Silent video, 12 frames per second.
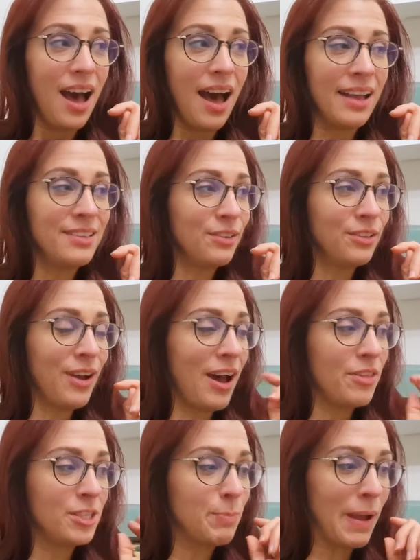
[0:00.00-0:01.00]
I don't know
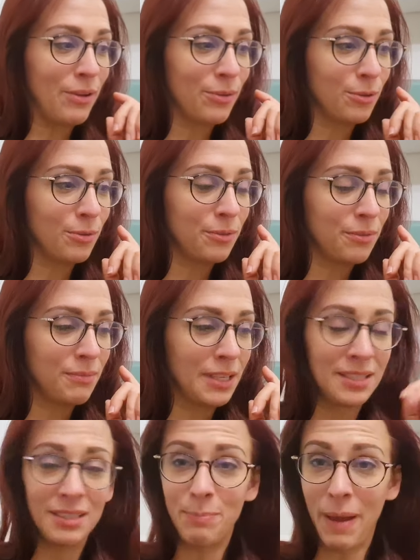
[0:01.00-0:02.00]
how this
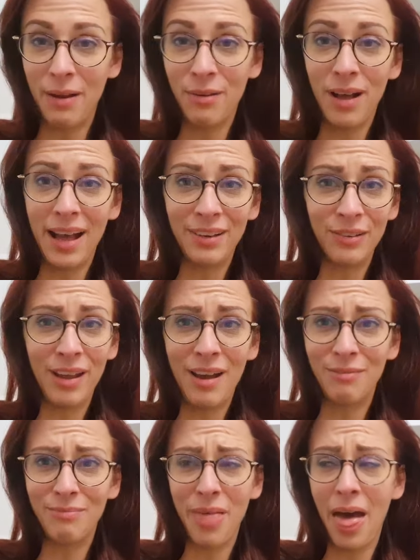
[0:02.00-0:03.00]
spiral, I don't know
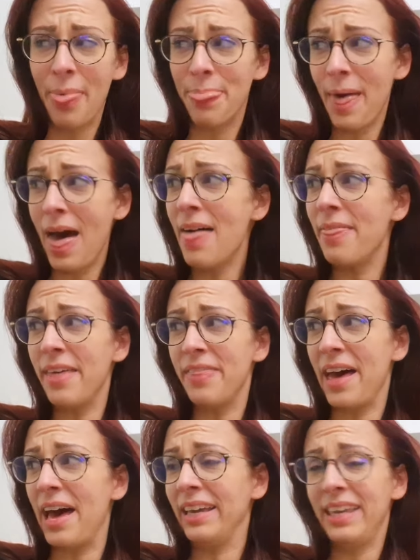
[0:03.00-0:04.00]
how
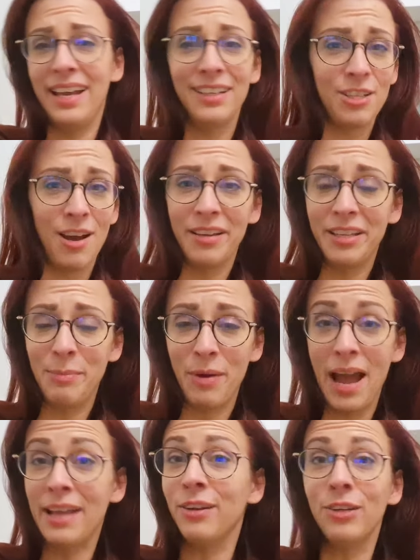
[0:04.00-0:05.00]
that, can't talk
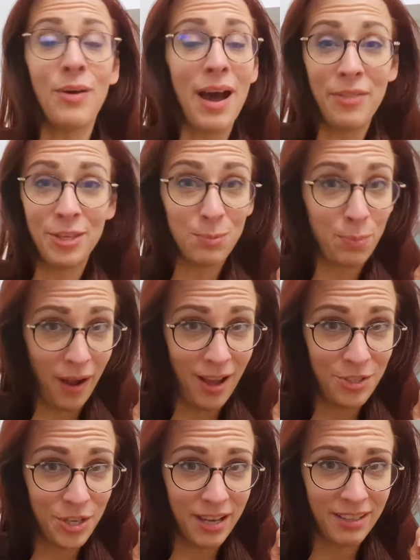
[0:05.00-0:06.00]
anymore. I don't know how this
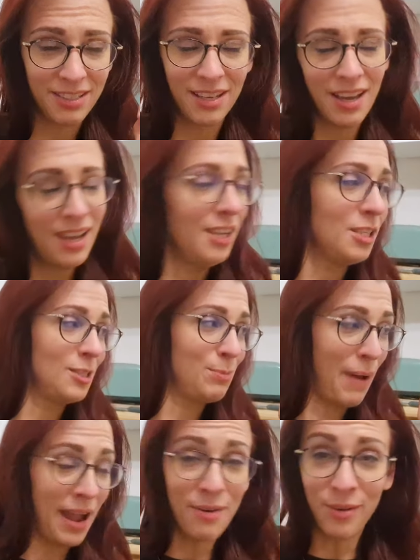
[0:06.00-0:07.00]
project
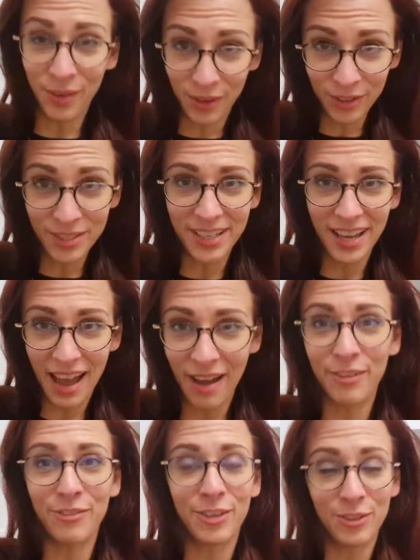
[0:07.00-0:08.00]
spiraled
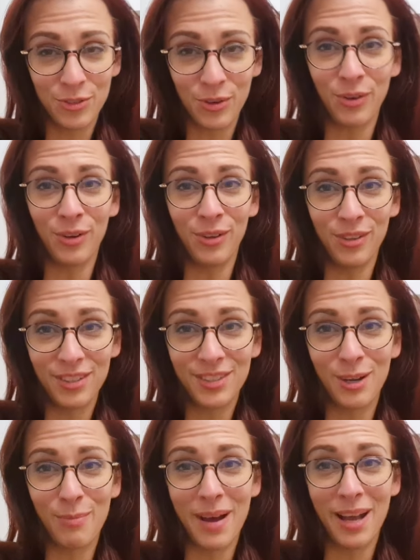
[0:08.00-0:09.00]
out of control
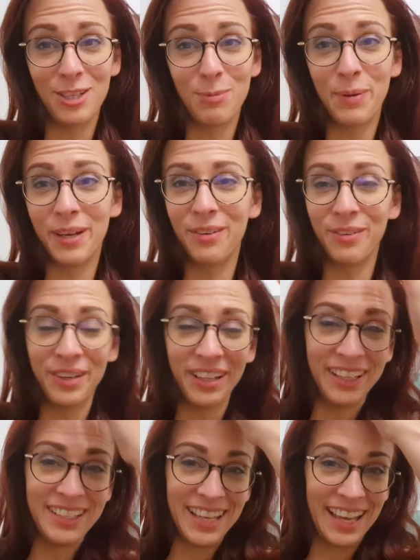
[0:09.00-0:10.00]
so much, but it
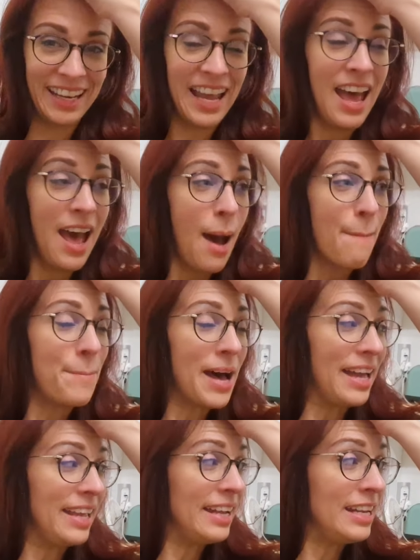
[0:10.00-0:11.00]
really did.
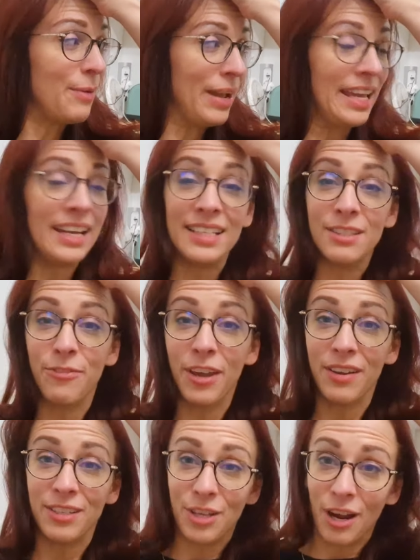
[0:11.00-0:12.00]
But anyway, it is
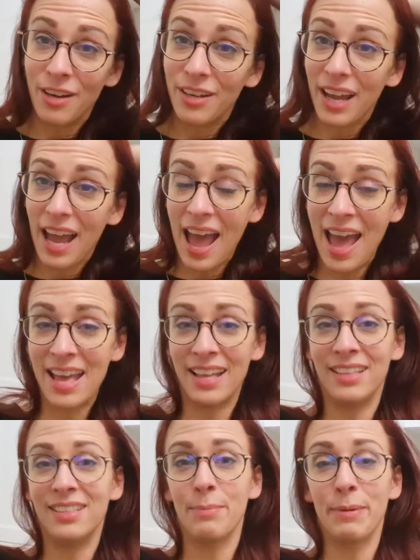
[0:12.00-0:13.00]
very dark,
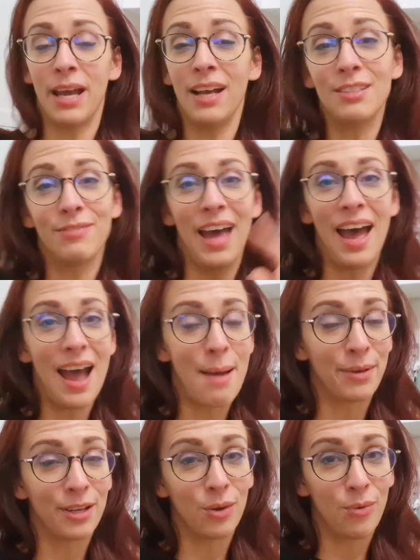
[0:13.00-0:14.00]
and because of that,
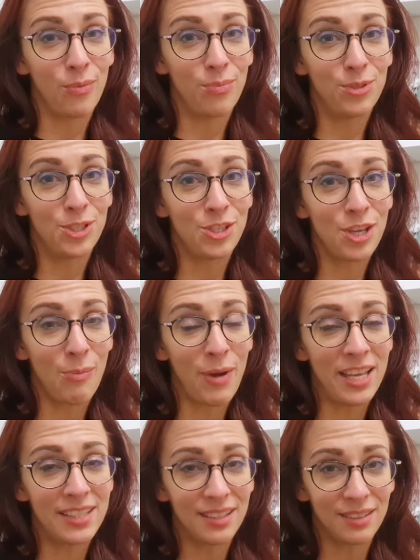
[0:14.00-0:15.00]
I'm going to
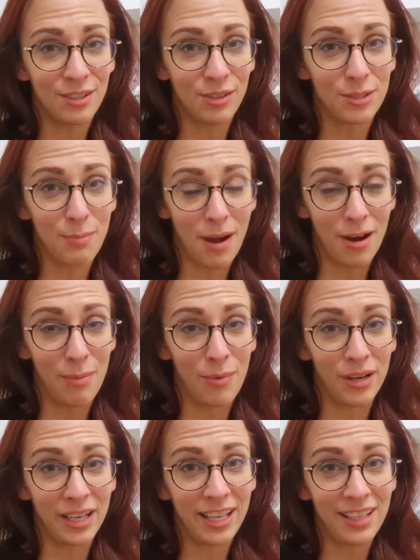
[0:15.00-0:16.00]
wait till tomorrow
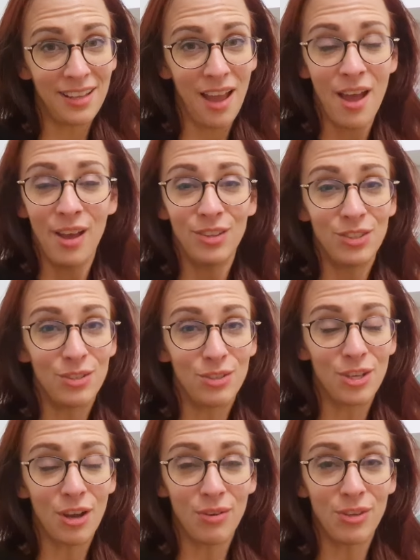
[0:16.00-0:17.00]
morning to
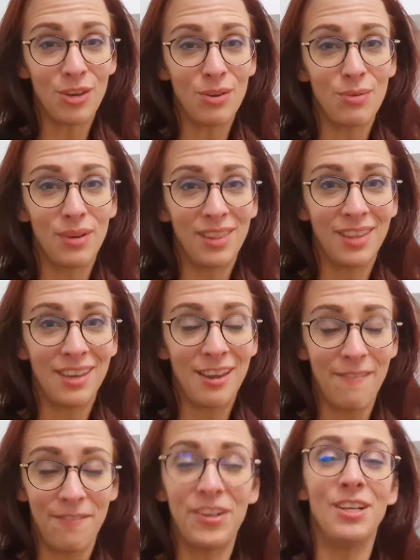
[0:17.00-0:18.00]
show you
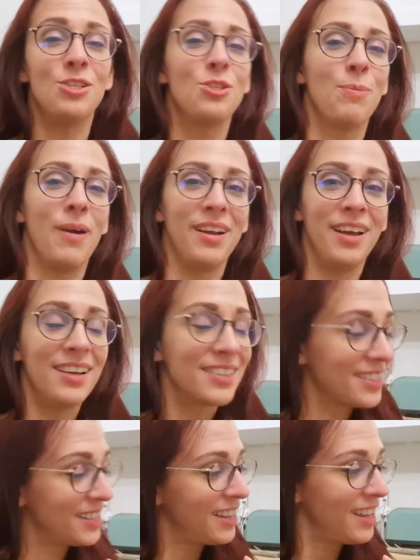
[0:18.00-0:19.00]
the finished
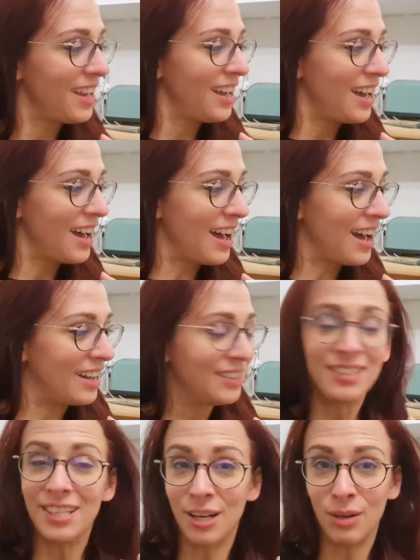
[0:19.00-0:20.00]
product.
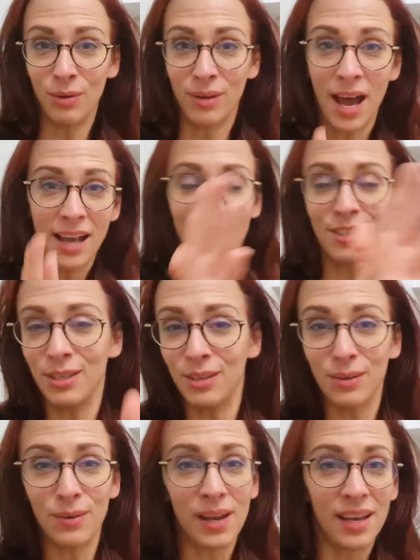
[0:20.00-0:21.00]
So cut
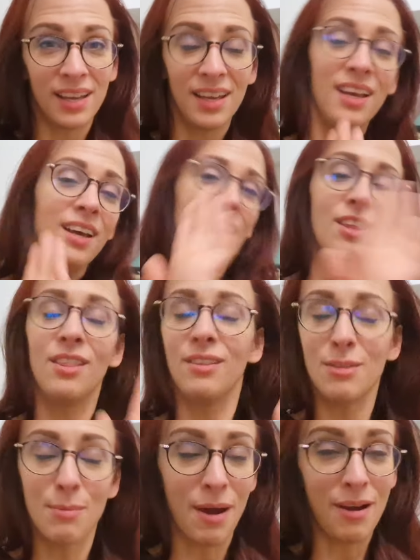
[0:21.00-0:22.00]
to
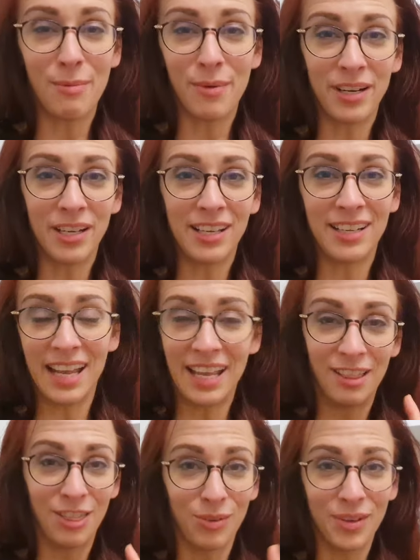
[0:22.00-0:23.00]
tomorrow morning
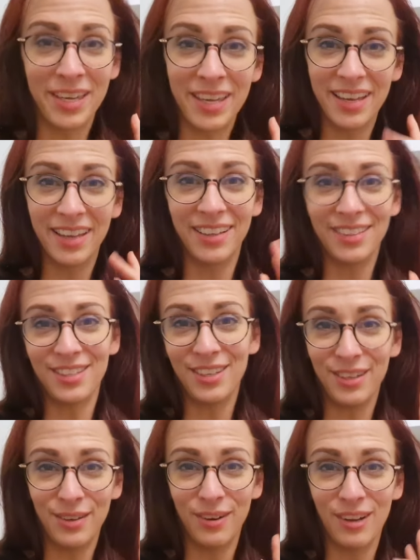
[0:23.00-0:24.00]
in 3,
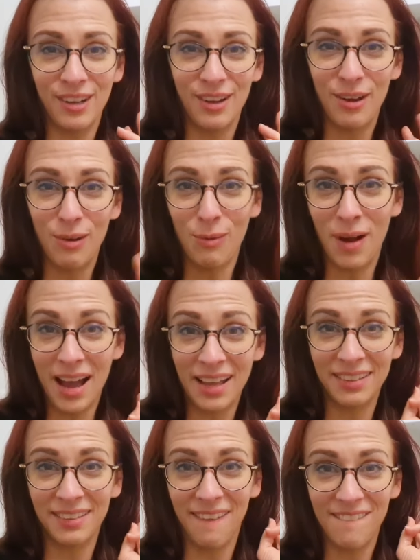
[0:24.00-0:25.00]
2,
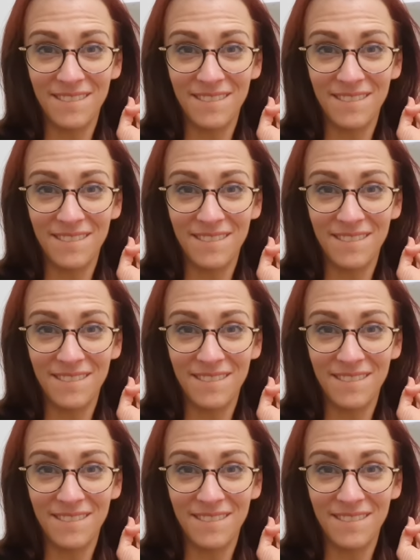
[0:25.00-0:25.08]
1.